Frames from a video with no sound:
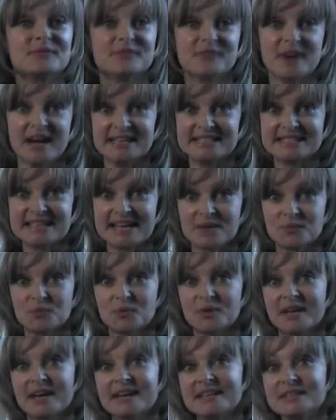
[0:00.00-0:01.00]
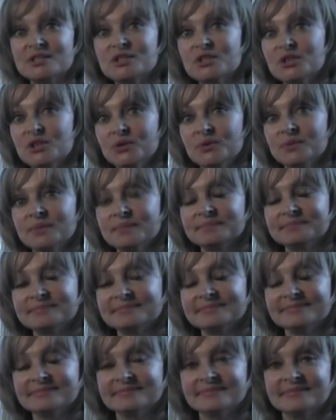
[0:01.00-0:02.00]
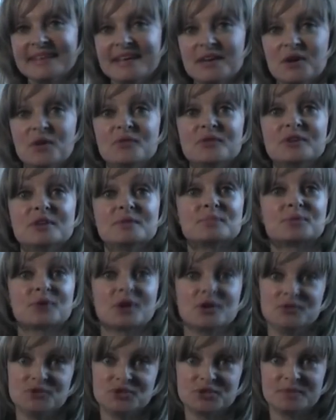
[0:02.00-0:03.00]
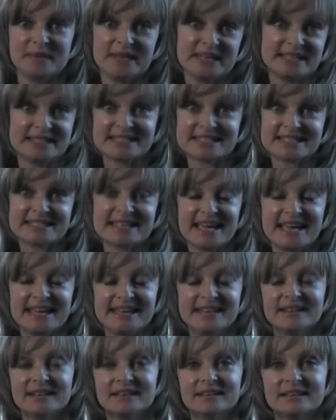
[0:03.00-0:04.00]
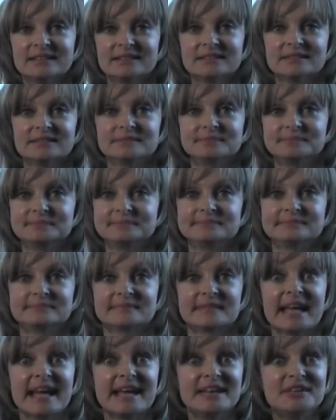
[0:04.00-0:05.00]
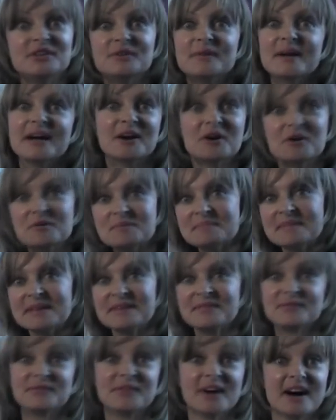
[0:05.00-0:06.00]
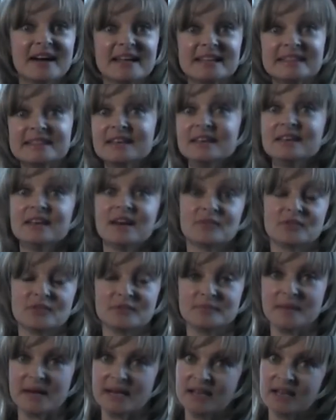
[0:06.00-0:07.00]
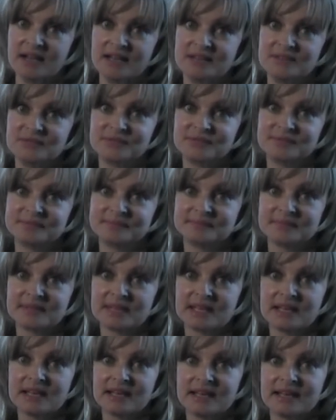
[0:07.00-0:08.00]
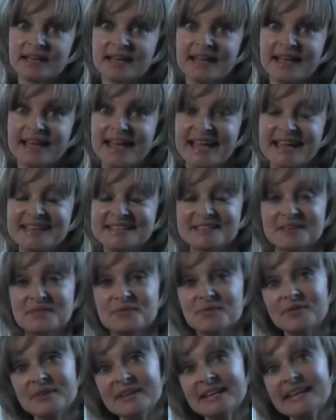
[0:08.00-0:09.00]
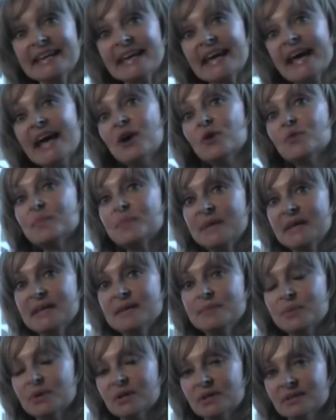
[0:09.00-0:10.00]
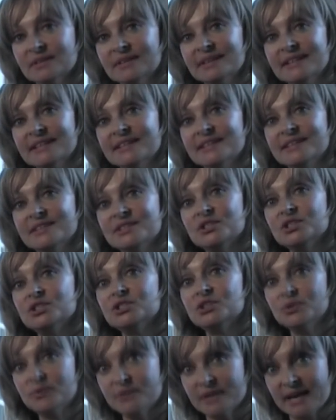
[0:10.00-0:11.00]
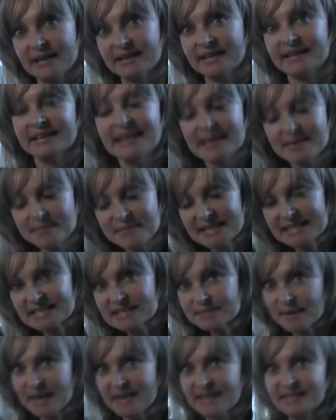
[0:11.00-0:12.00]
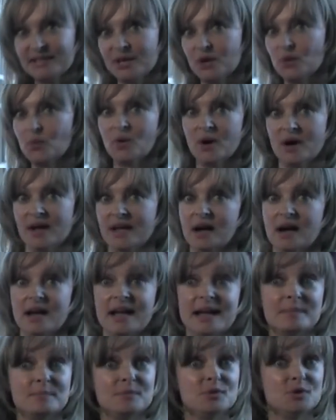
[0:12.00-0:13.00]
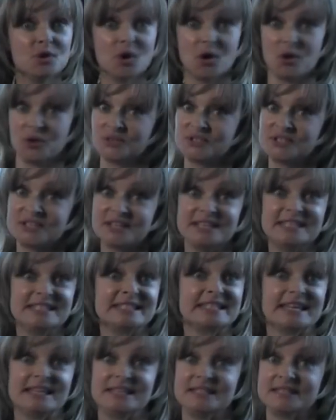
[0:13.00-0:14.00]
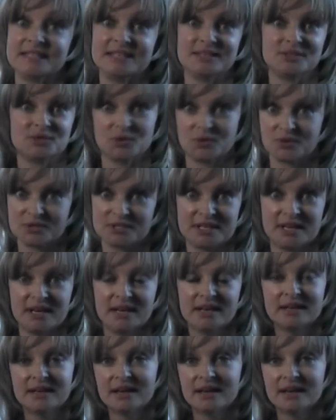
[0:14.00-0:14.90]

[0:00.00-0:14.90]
find out what I do, they often approach me and say, can you help me find the love of my life? And I've really helped people to do that. And let me explain though why. I am not a dating doctor.